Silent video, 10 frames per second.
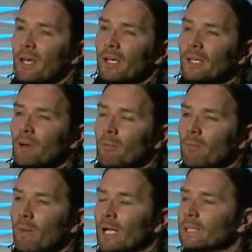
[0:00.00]
you know,
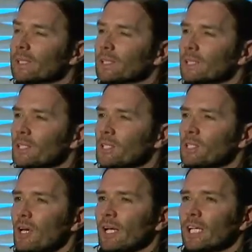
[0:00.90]
my
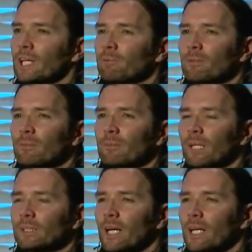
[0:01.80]
lineage, I came from
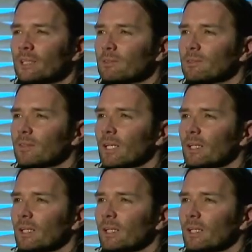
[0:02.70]
a line of